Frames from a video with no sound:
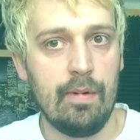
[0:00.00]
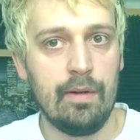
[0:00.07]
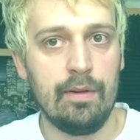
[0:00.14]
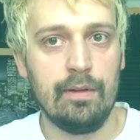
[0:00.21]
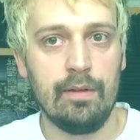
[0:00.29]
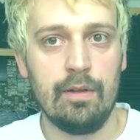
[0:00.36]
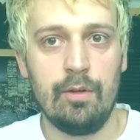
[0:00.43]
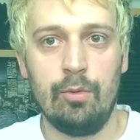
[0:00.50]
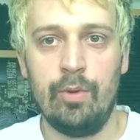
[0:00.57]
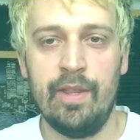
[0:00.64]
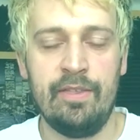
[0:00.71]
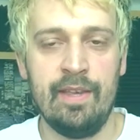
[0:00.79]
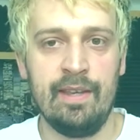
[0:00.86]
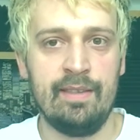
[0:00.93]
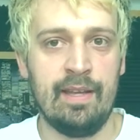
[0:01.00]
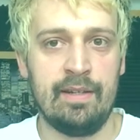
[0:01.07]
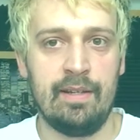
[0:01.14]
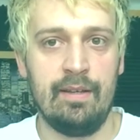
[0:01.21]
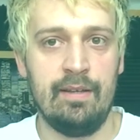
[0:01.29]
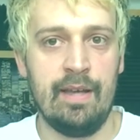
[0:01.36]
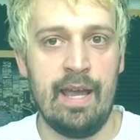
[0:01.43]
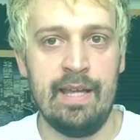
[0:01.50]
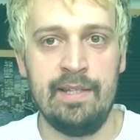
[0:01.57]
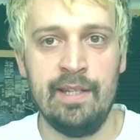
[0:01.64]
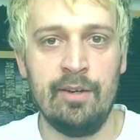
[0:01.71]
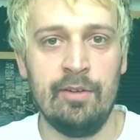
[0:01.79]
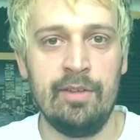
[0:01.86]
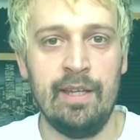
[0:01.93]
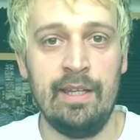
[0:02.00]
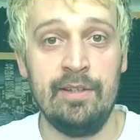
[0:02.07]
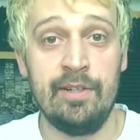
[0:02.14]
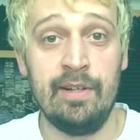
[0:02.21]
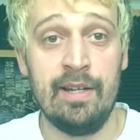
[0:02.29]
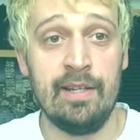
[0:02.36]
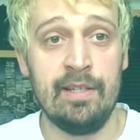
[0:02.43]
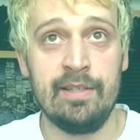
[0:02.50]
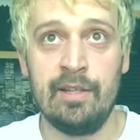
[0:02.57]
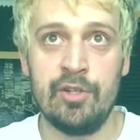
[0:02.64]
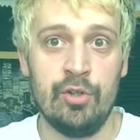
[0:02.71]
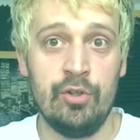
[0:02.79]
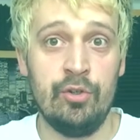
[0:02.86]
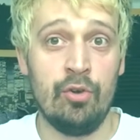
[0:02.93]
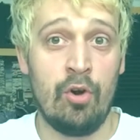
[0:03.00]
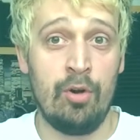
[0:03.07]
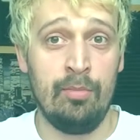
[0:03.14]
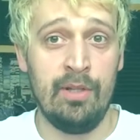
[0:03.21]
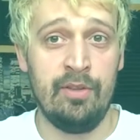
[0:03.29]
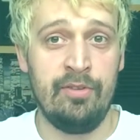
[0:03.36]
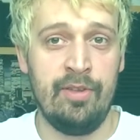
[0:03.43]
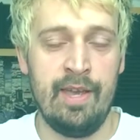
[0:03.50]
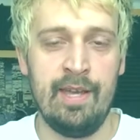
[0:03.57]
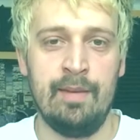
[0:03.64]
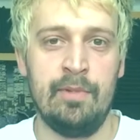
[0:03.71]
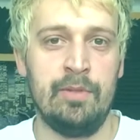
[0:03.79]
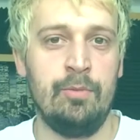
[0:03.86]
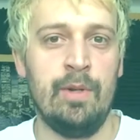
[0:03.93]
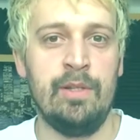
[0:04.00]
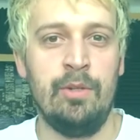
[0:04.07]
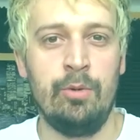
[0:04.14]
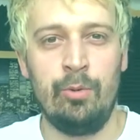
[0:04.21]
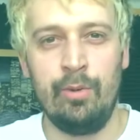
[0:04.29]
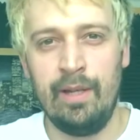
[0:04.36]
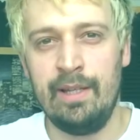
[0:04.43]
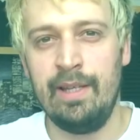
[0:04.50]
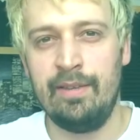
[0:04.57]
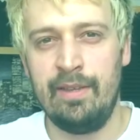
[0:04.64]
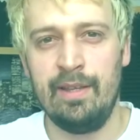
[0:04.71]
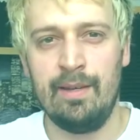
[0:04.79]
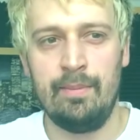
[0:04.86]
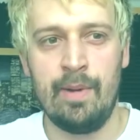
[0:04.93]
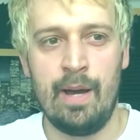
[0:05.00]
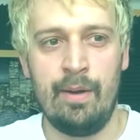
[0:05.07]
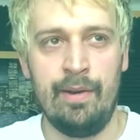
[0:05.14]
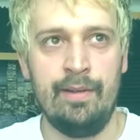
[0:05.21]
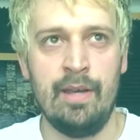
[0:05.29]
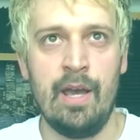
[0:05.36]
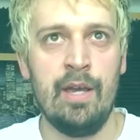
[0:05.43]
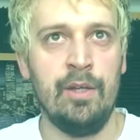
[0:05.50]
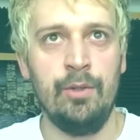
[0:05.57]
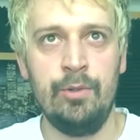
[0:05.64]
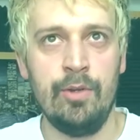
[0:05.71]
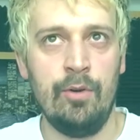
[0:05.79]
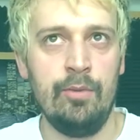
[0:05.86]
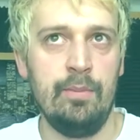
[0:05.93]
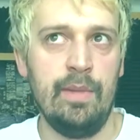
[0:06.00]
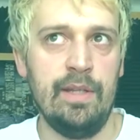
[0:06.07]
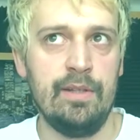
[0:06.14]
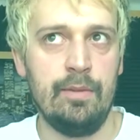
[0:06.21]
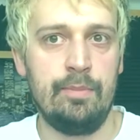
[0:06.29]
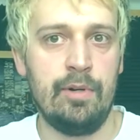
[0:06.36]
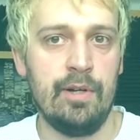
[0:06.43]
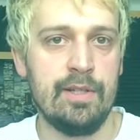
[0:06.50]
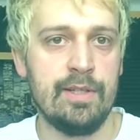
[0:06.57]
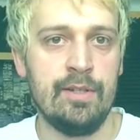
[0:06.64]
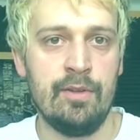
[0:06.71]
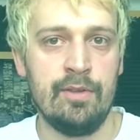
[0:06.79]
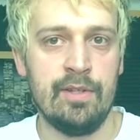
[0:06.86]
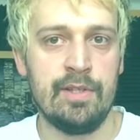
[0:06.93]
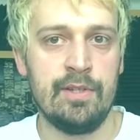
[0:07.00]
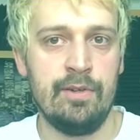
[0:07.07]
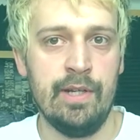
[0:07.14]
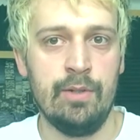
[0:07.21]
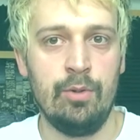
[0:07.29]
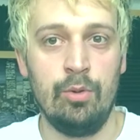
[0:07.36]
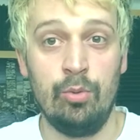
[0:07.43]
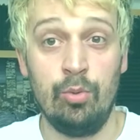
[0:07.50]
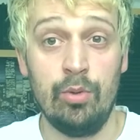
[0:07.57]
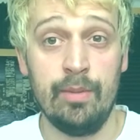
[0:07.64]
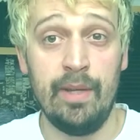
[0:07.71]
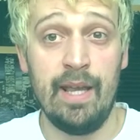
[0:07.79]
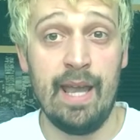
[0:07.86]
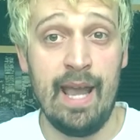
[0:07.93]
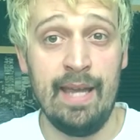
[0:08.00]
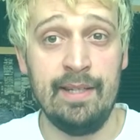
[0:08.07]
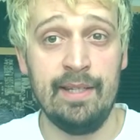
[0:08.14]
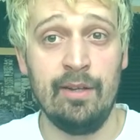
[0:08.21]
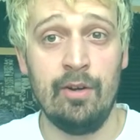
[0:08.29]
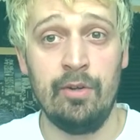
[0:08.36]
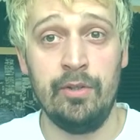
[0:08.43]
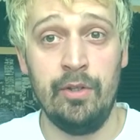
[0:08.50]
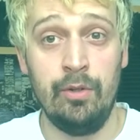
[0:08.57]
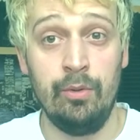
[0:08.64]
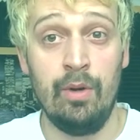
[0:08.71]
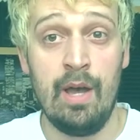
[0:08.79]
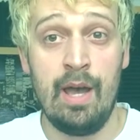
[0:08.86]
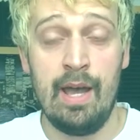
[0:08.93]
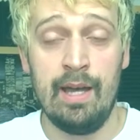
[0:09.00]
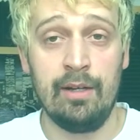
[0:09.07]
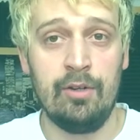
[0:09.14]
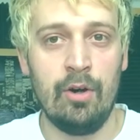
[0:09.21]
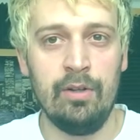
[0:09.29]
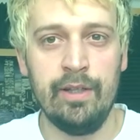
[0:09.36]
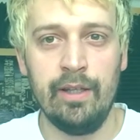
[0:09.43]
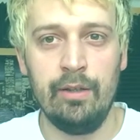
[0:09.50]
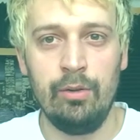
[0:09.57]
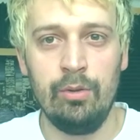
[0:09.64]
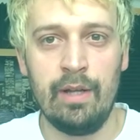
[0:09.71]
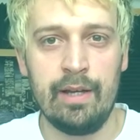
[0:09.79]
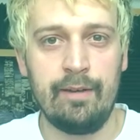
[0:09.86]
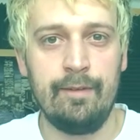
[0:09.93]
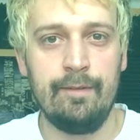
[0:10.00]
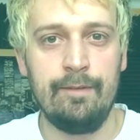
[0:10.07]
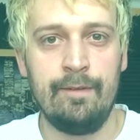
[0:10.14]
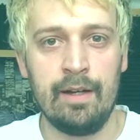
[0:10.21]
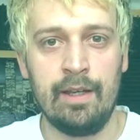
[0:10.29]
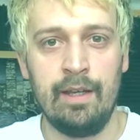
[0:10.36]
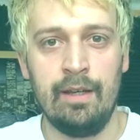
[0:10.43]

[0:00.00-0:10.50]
we think that hating on the internet is such a normal thing, but when you really think about it, you don't meet a person on the street who would be hating on you and calling you like fucking